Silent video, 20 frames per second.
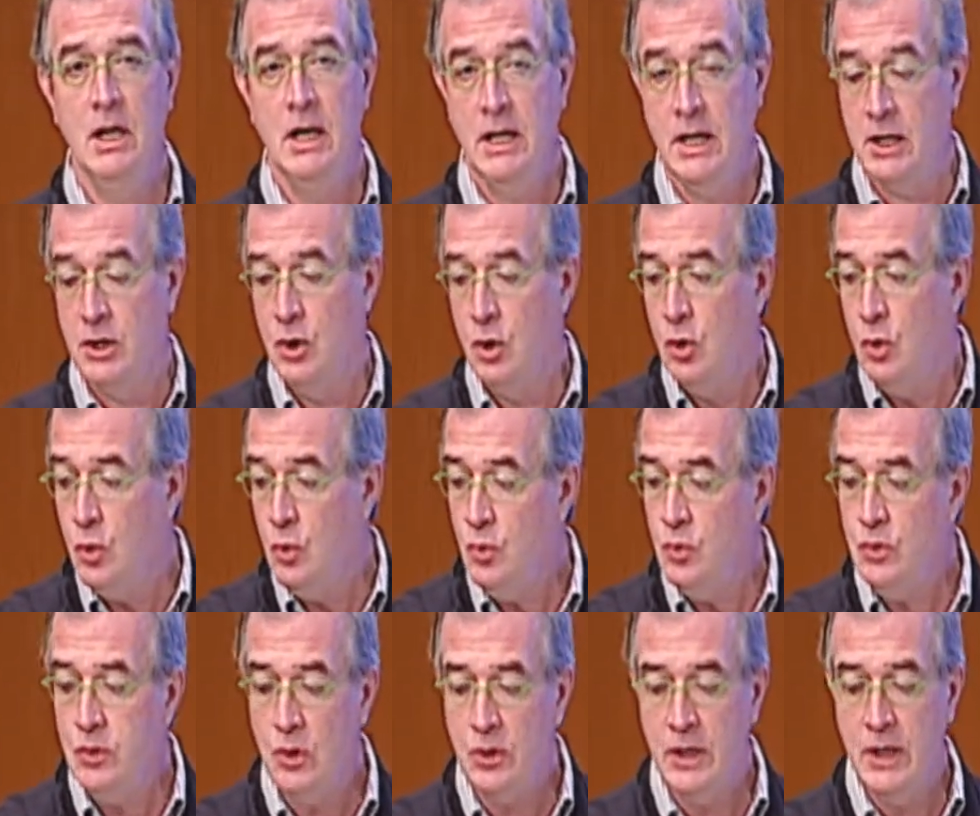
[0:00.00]
in
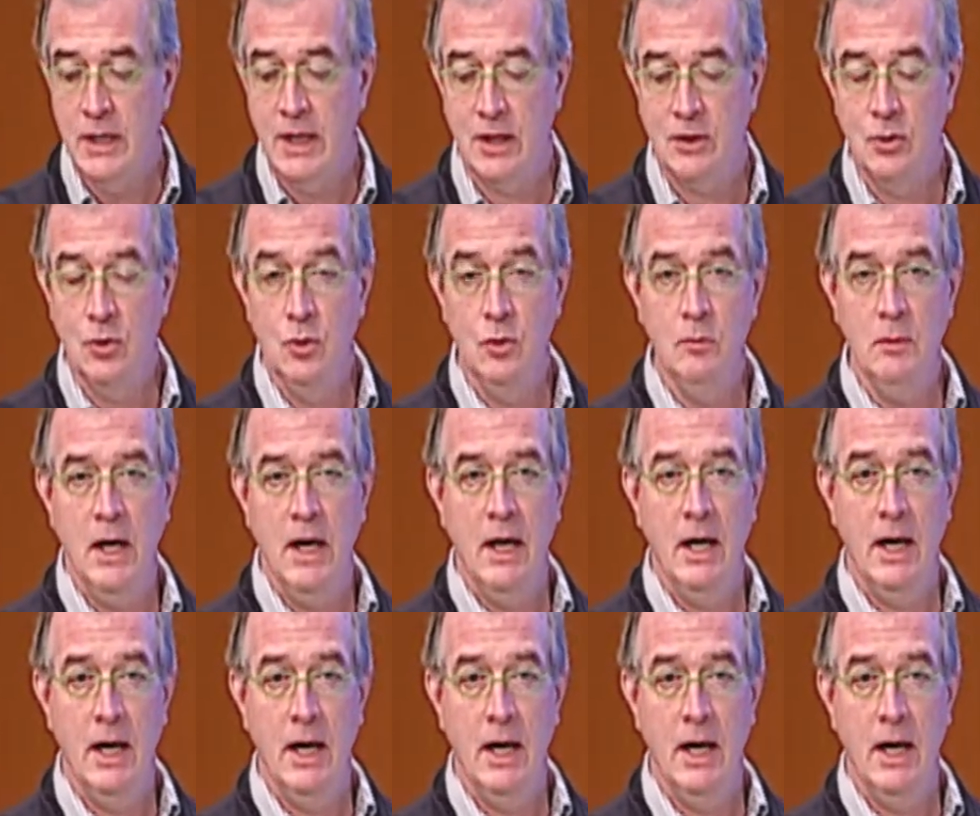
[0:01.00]
who's looking at whom